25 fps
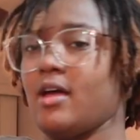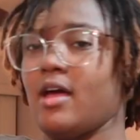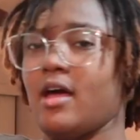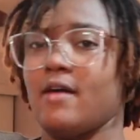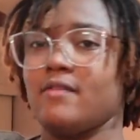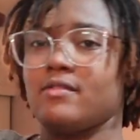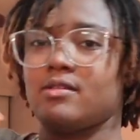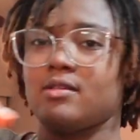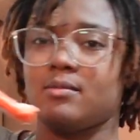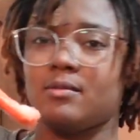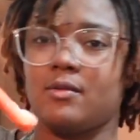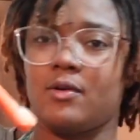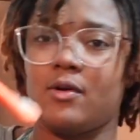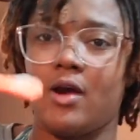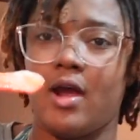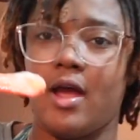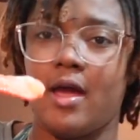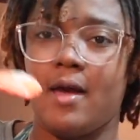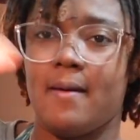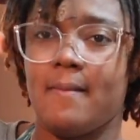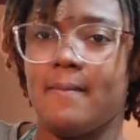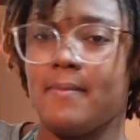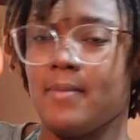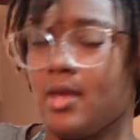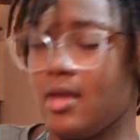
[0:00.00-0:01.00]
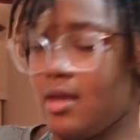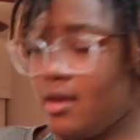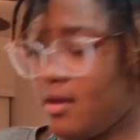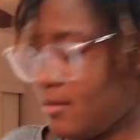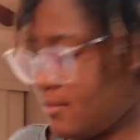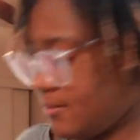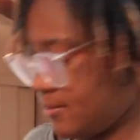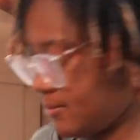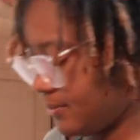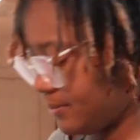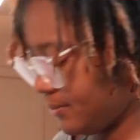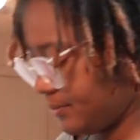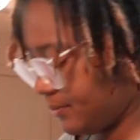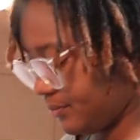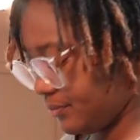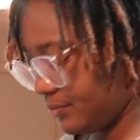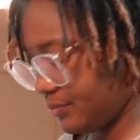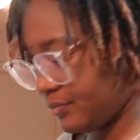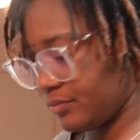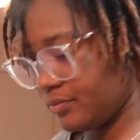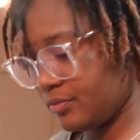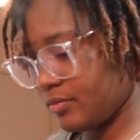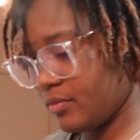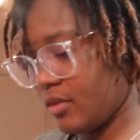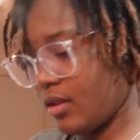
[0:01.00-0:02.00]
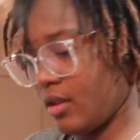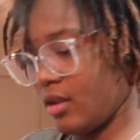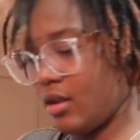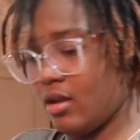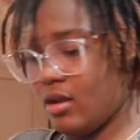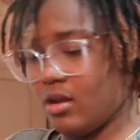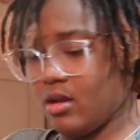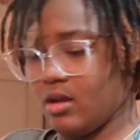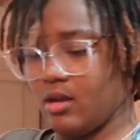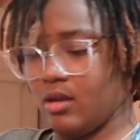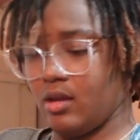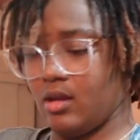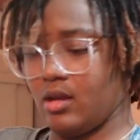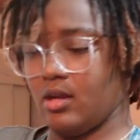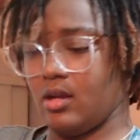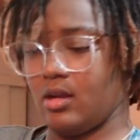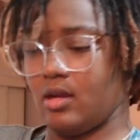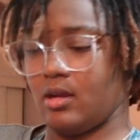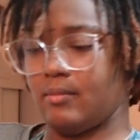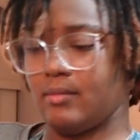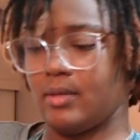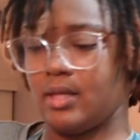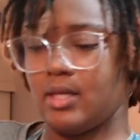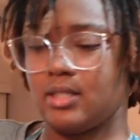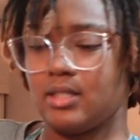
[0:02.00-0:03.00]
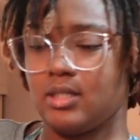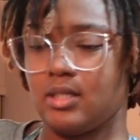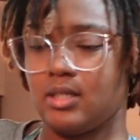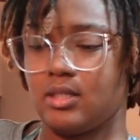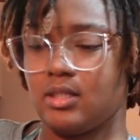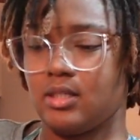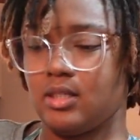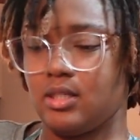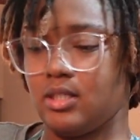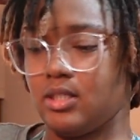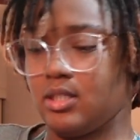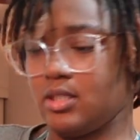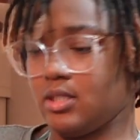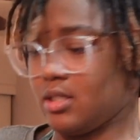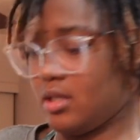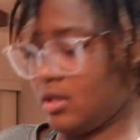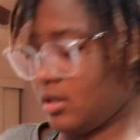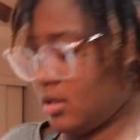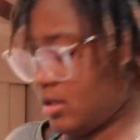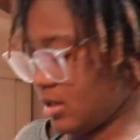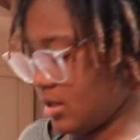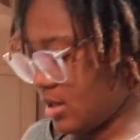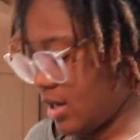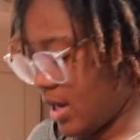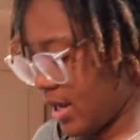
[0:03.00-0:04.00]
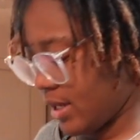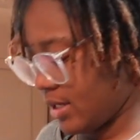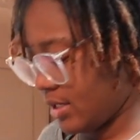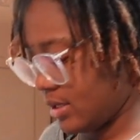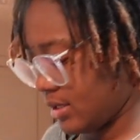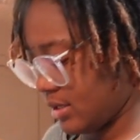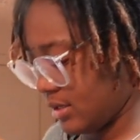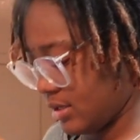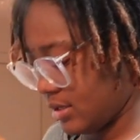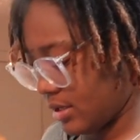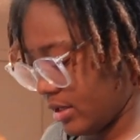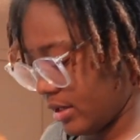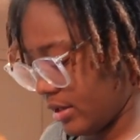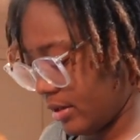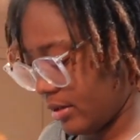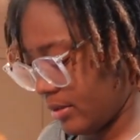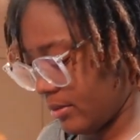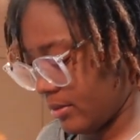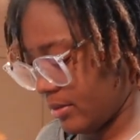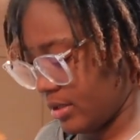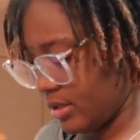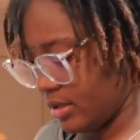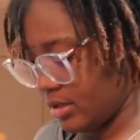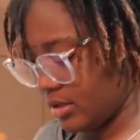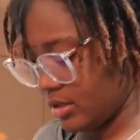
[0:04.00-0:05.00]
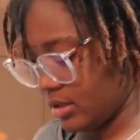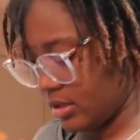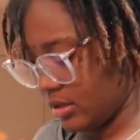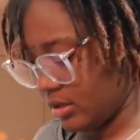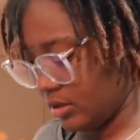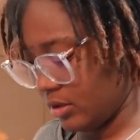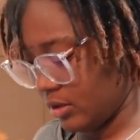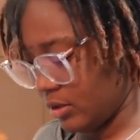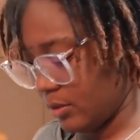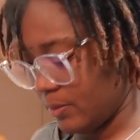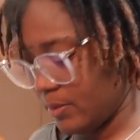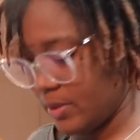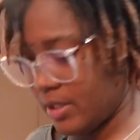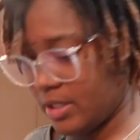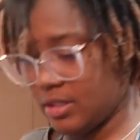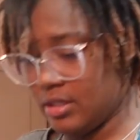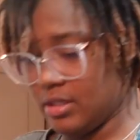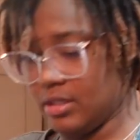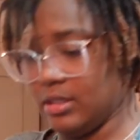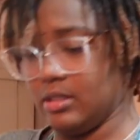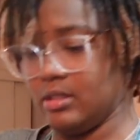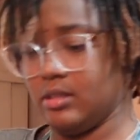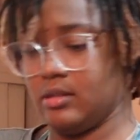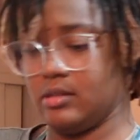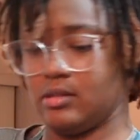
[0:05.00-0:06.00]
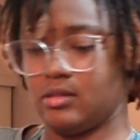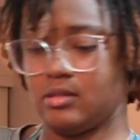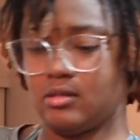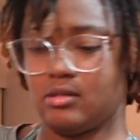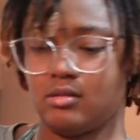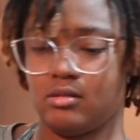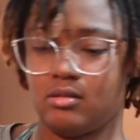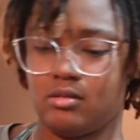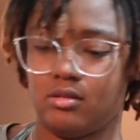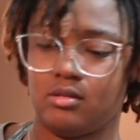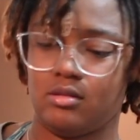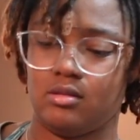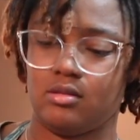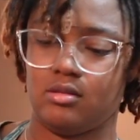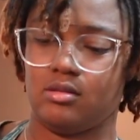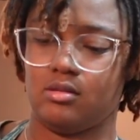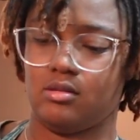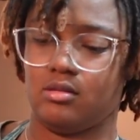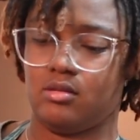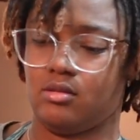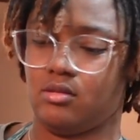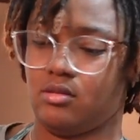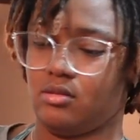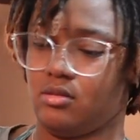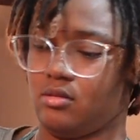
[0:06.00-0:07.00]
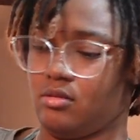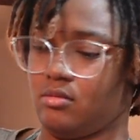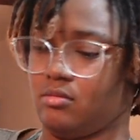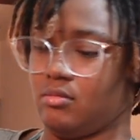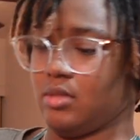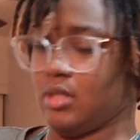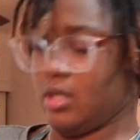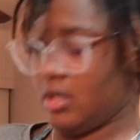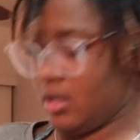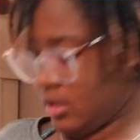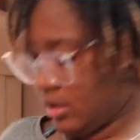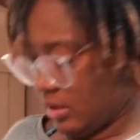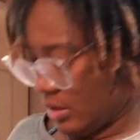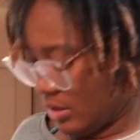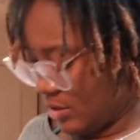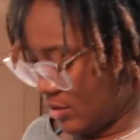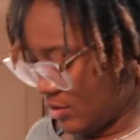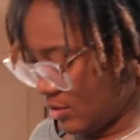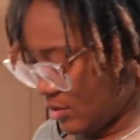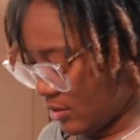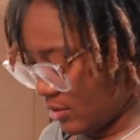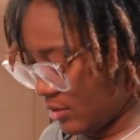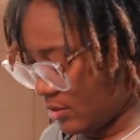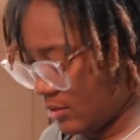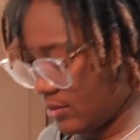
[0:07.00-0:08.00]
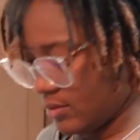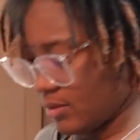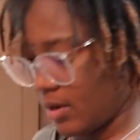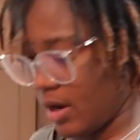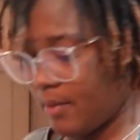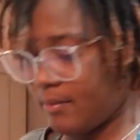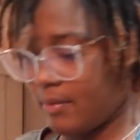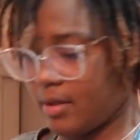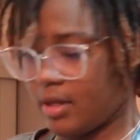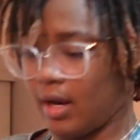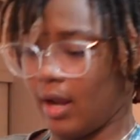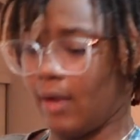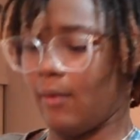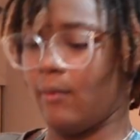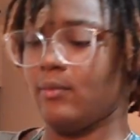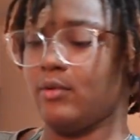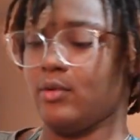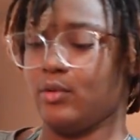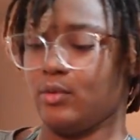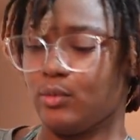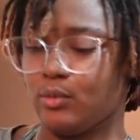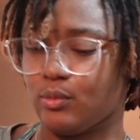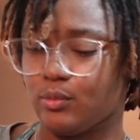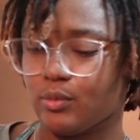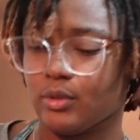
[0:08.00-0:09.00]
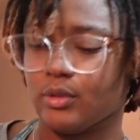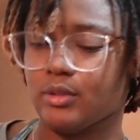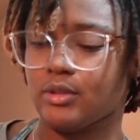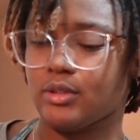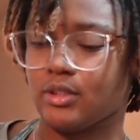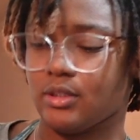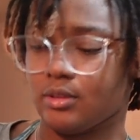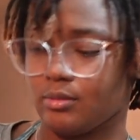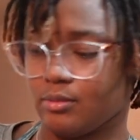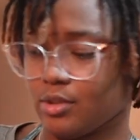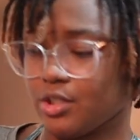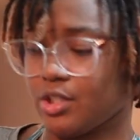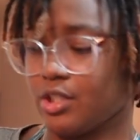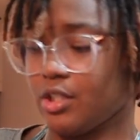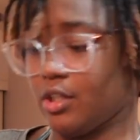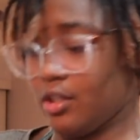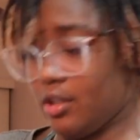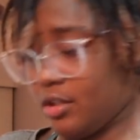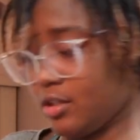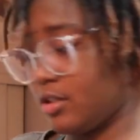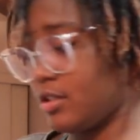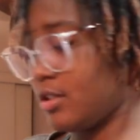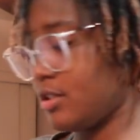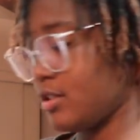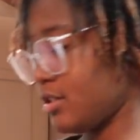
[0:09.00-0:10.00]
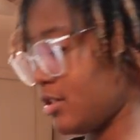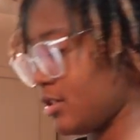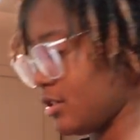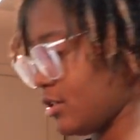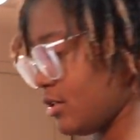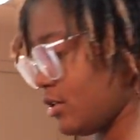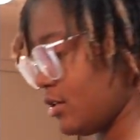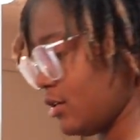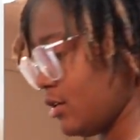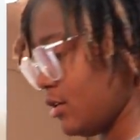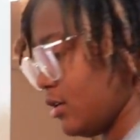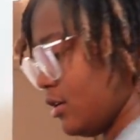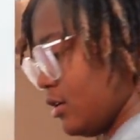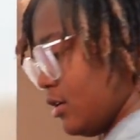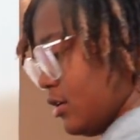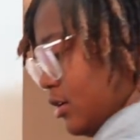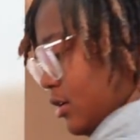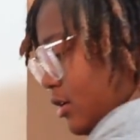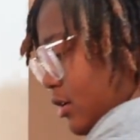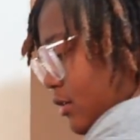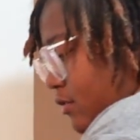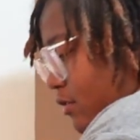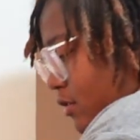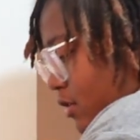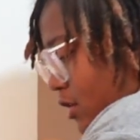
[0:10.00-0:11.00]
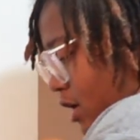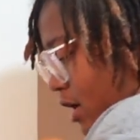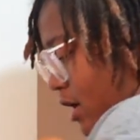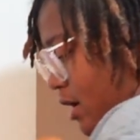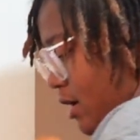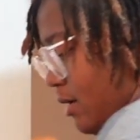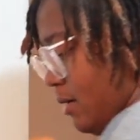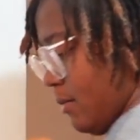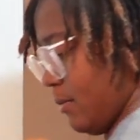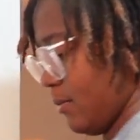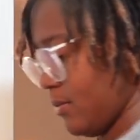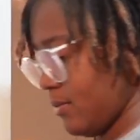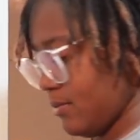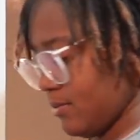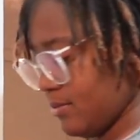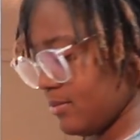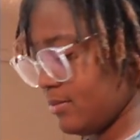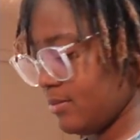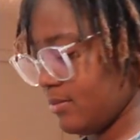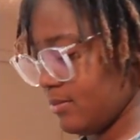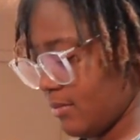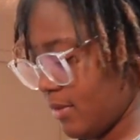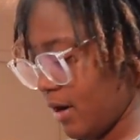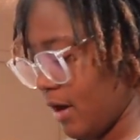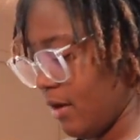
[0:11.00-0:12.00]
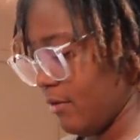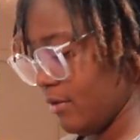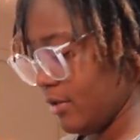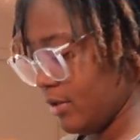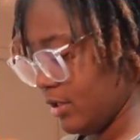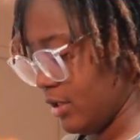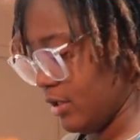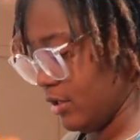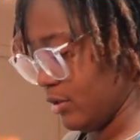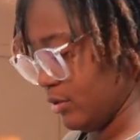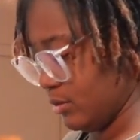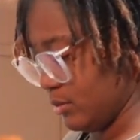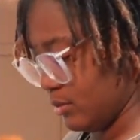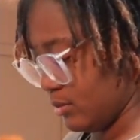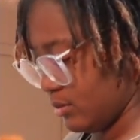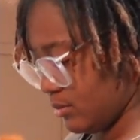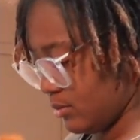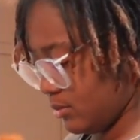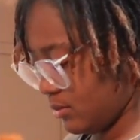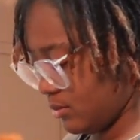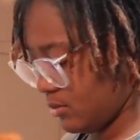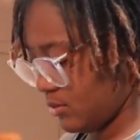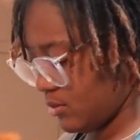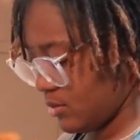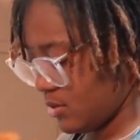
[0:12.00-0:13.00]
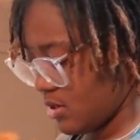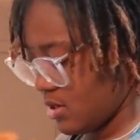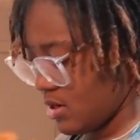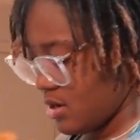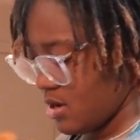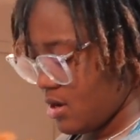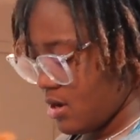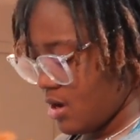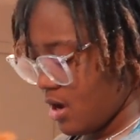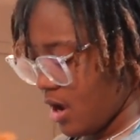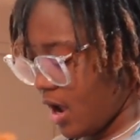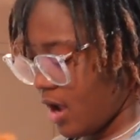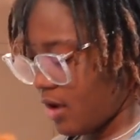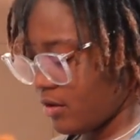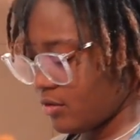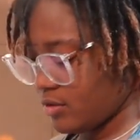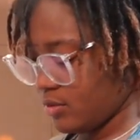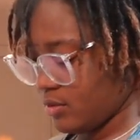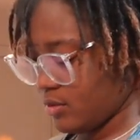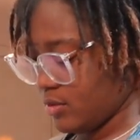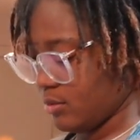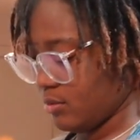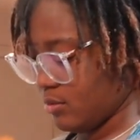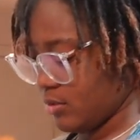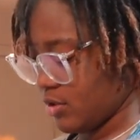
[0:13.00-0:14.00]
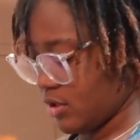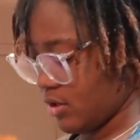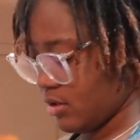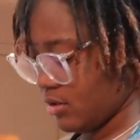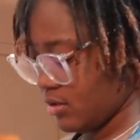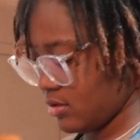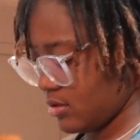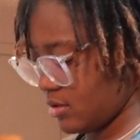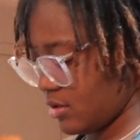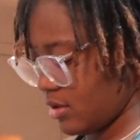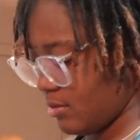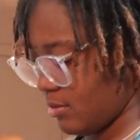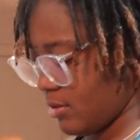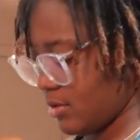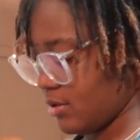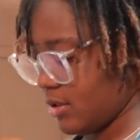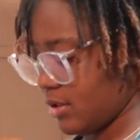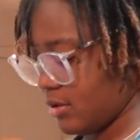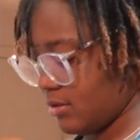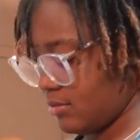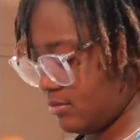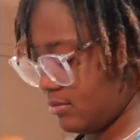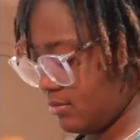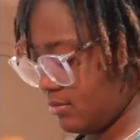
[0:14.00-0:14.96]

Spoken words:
Have some crab meat. And I'm basically just gonna dice this up into little pieces. Because you don't, I mean, I do want some chunks of crab. I really do. I'll do some chunks. How about that?